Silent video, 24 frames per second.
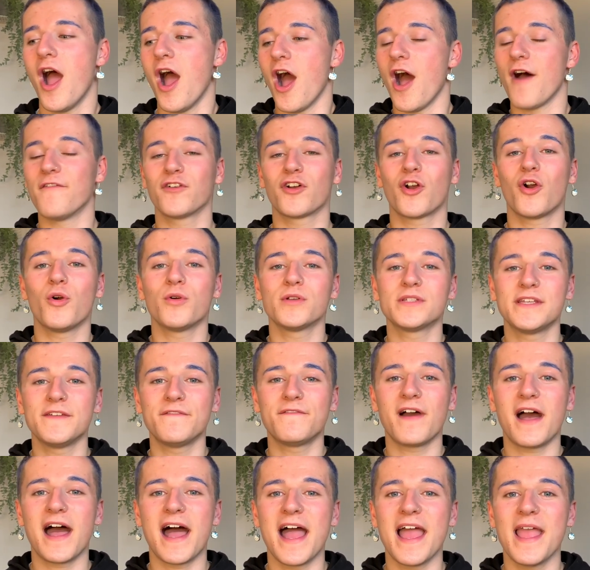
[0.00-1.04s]
of a cozy
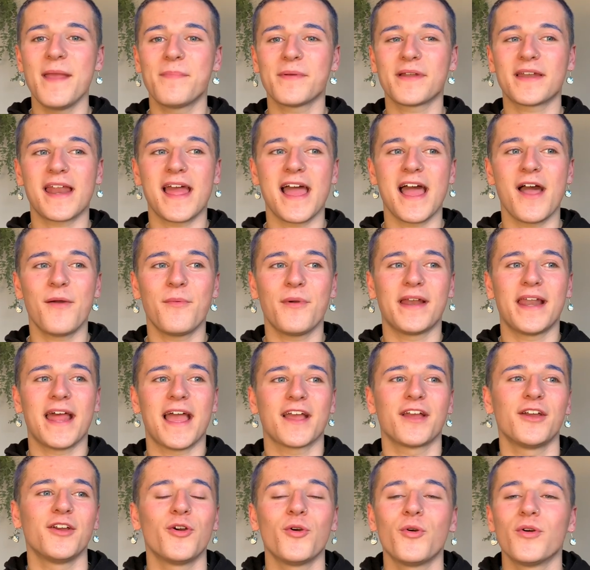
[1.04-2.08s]
vibe now, and I
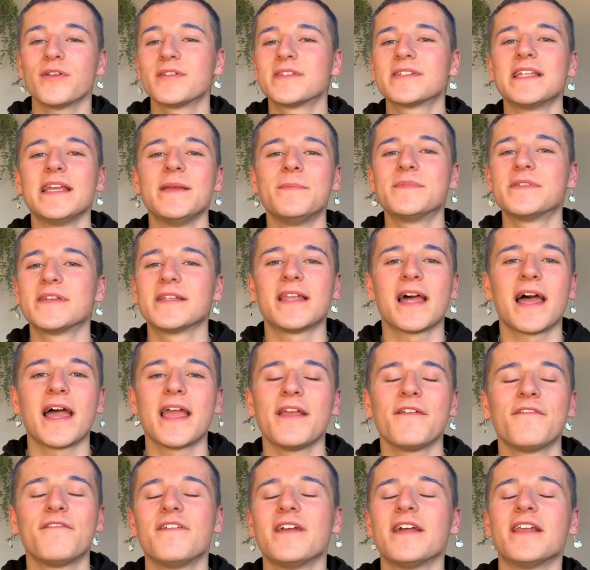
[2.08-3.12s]
can go to sleep
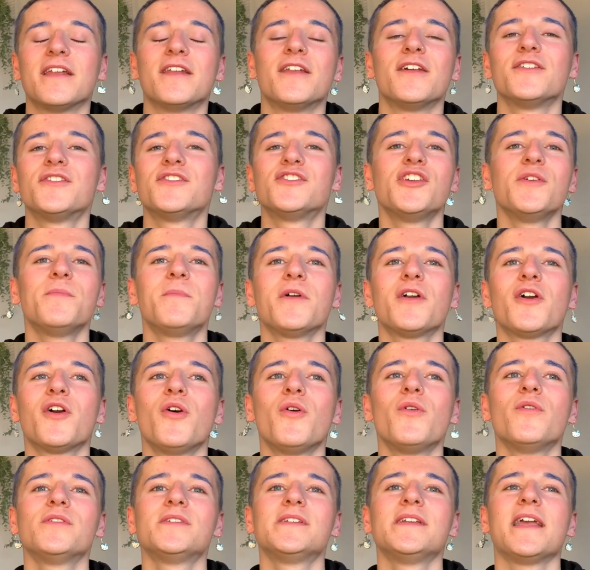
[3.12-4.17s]
tonight feeling super
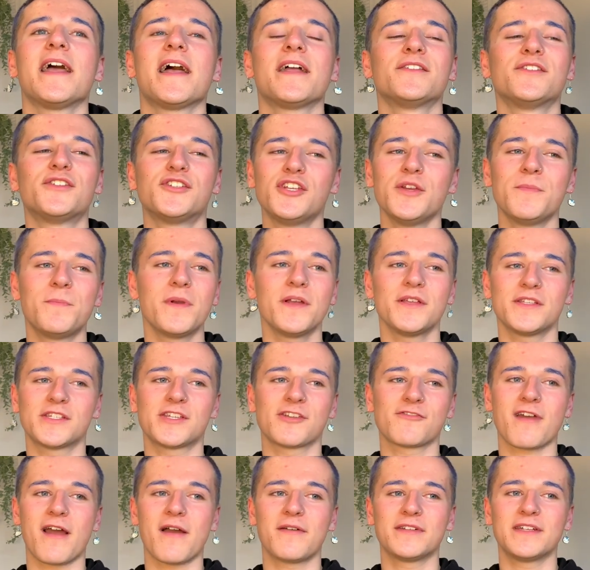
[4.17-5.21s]
cozy and super
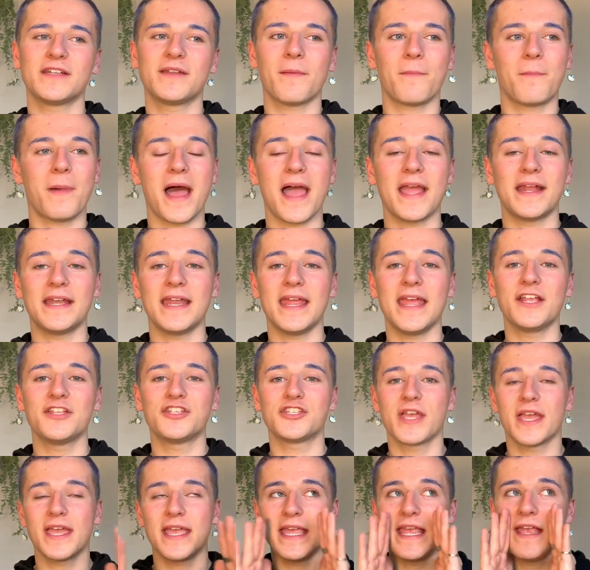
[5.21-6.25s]
surrounded by
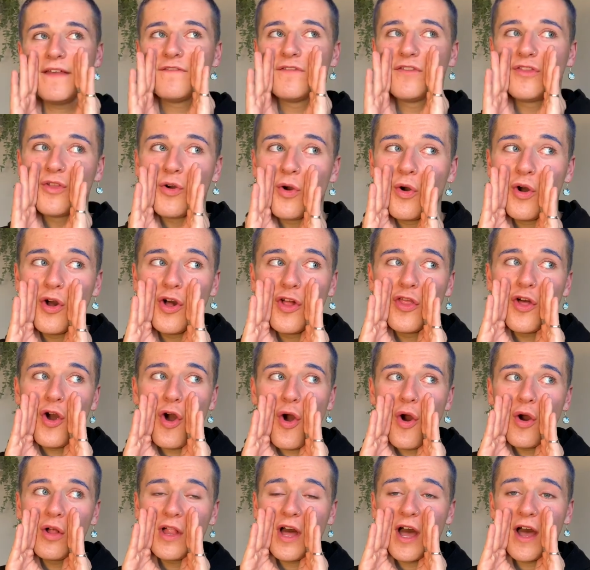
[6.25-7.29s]
nature, even though they're
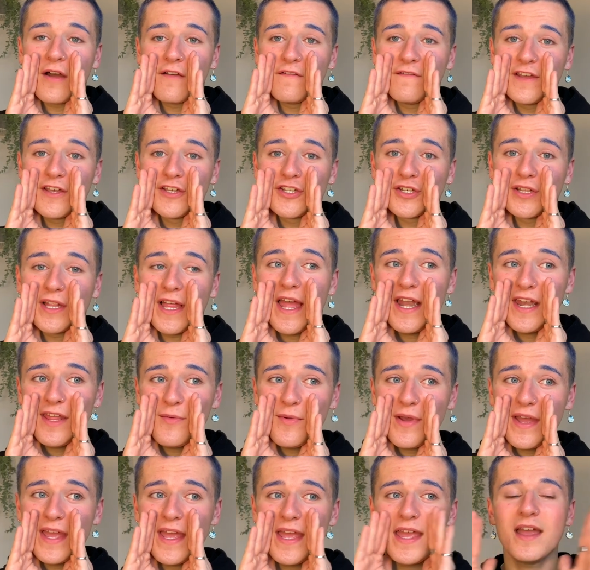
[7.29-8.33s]
all artificial
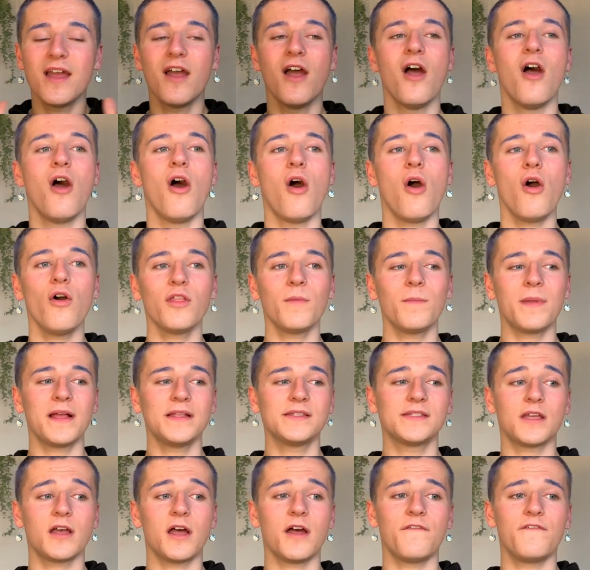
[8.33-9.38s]
anyway. All the
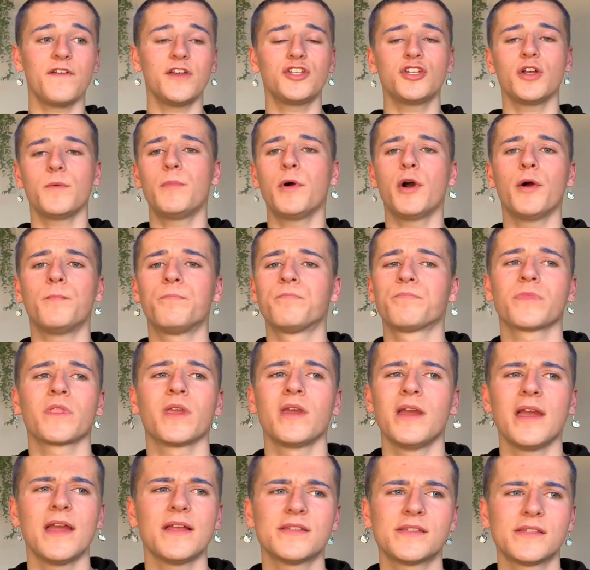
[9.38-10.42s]
plants are artificial, but
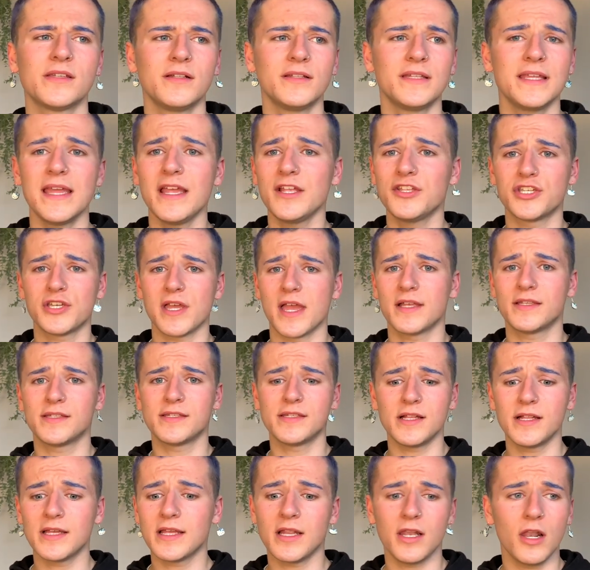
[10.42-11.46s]
it's still nature. It
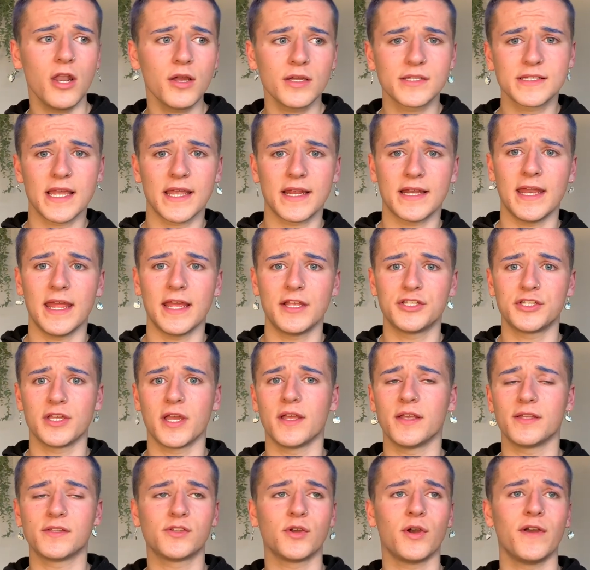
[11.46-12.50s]
still looks like
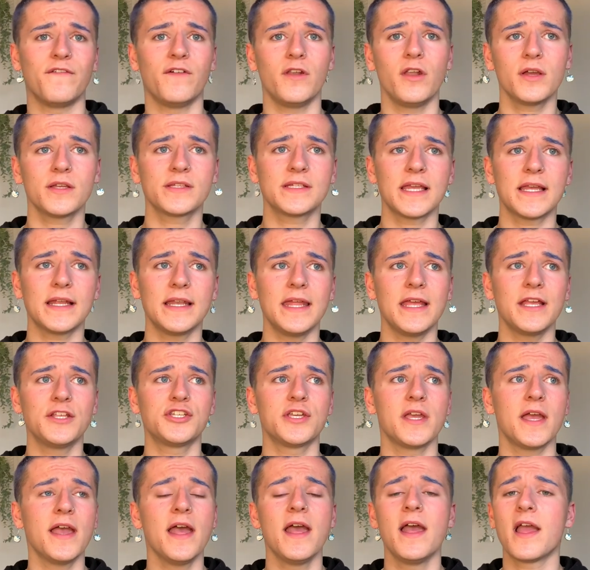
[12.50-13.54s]
nature. So if it looks like
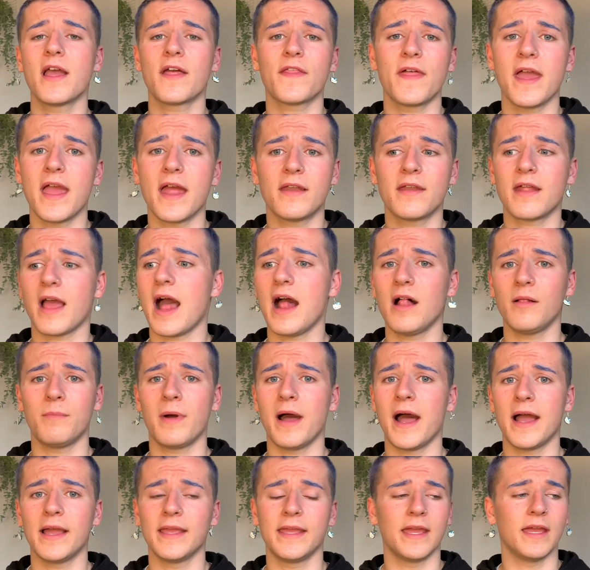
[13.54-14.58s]
nature, then I'll
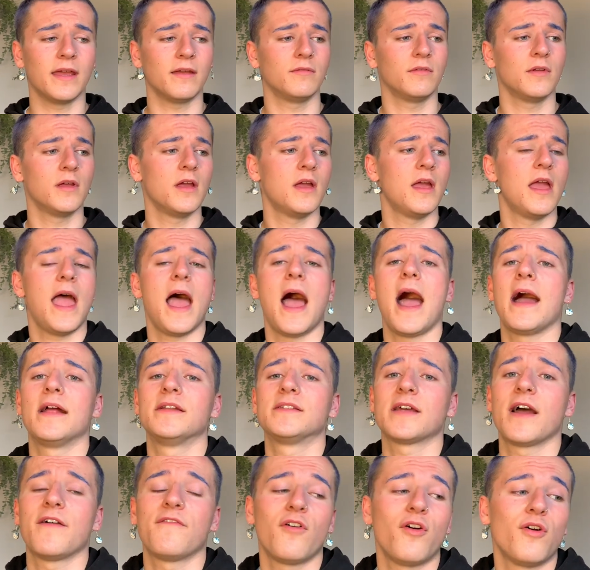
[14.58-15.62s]
buy it.
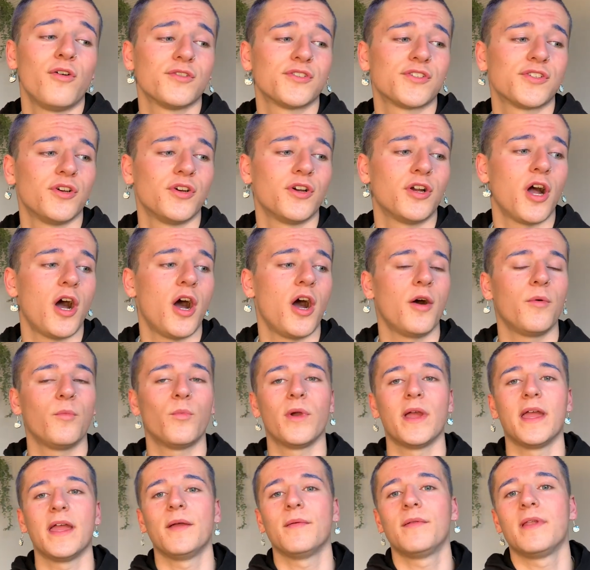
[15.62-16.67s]
And I've also got,
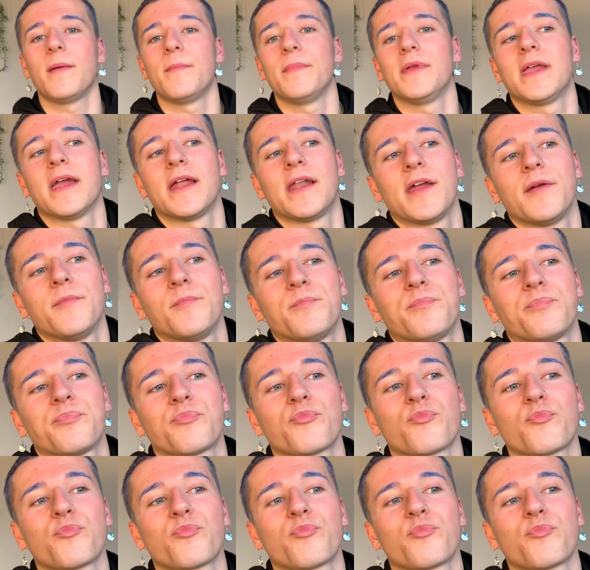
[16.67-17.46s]
wait, let me get it.